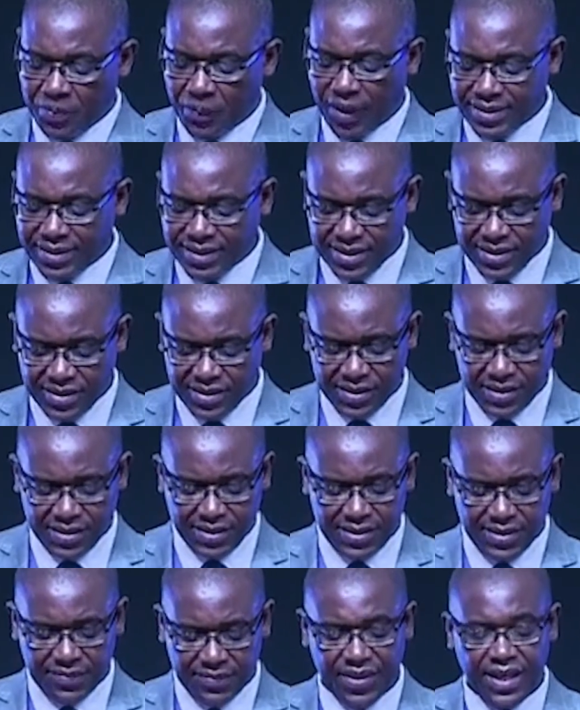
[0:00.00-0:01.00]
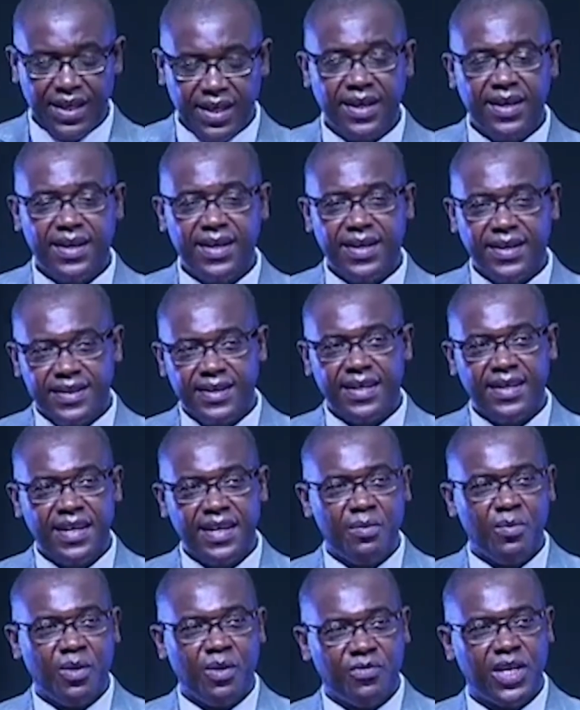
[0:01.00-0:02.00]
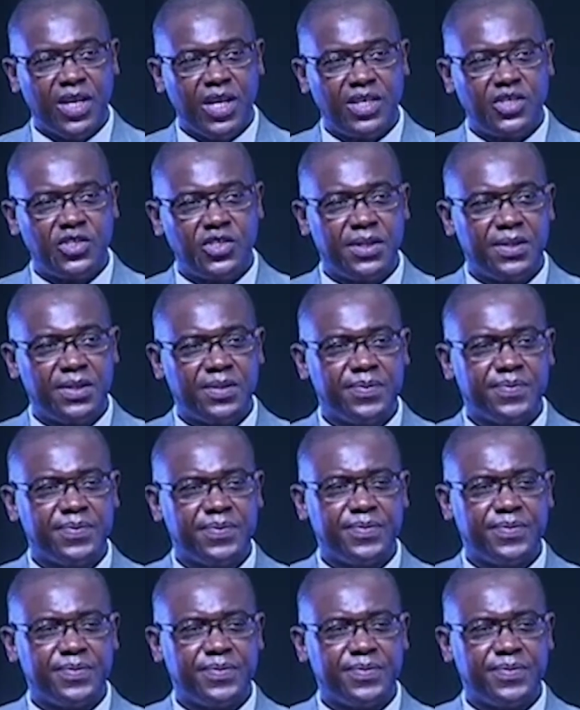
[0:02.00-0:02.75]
practices in the name of religion.